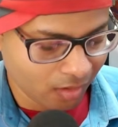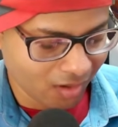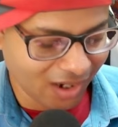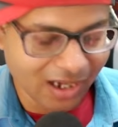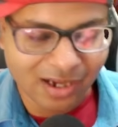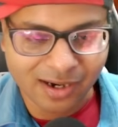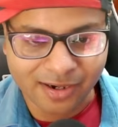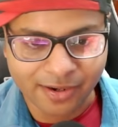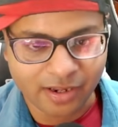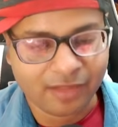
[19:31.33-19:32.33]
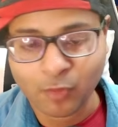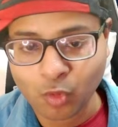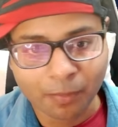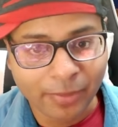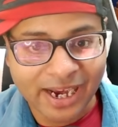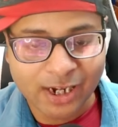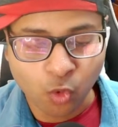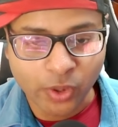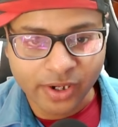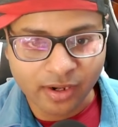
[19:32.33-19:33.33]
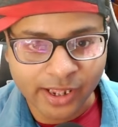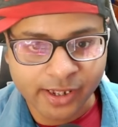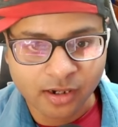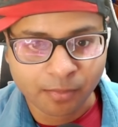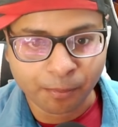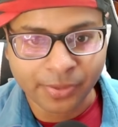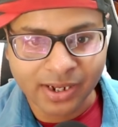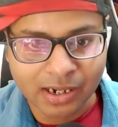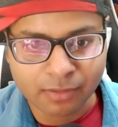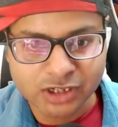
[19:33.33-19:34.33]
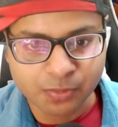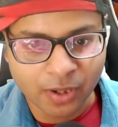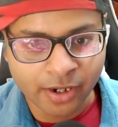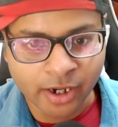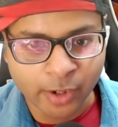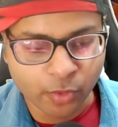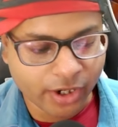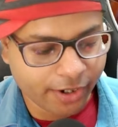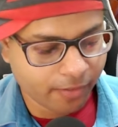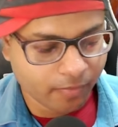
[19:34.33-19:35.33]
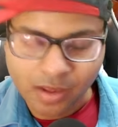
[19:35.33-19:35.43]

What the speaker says: And if you are pay to win, like big level spender, you need